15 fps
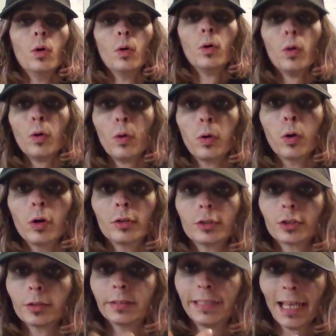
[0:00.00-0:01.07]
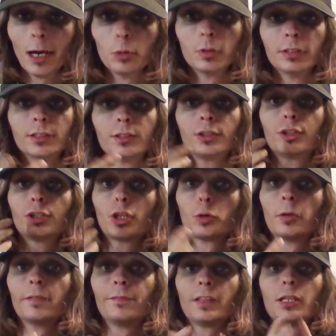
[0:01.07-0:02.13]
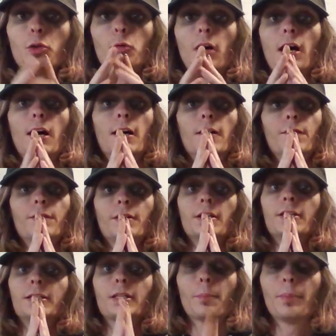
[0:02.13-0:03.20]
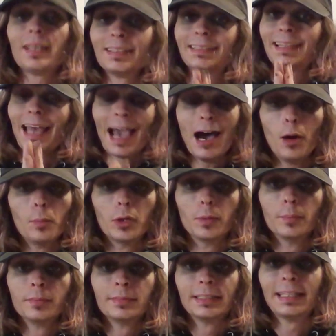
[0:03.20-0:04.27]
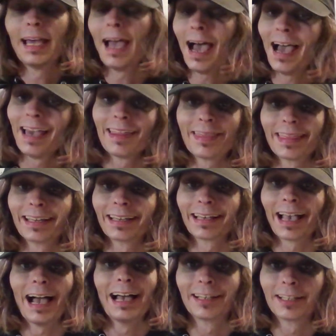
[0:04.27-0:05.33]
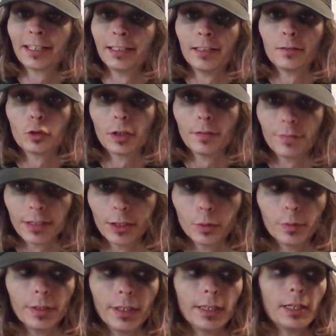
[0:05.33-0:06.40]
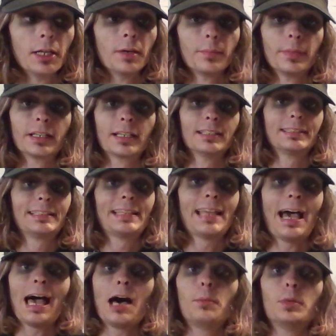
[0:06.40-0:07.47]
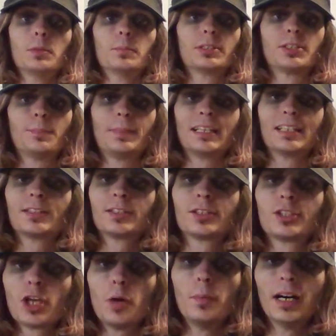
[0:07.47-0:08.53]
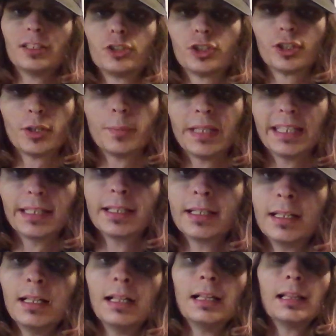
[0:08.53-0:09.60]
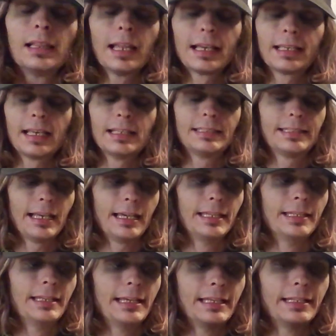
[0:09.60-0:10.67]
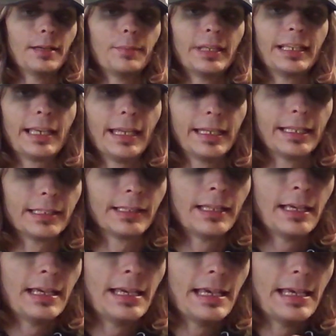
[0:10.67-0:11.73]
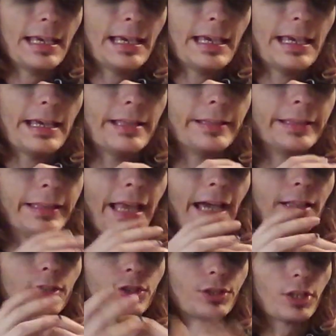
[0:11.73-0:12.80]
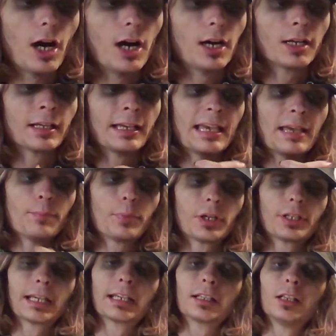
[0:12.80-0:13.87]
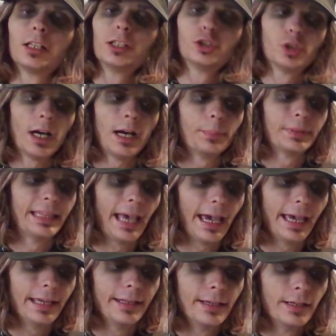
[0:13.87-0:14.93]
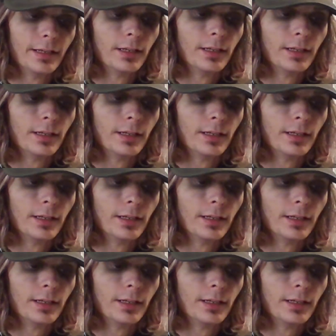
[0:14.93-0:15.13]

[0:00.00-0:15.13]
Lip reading: Whew! So that was the review of the best album that I think I could have reviewed, because that album speaks so much to me. Like I said in the beginning, that song in particular, Drop Dead,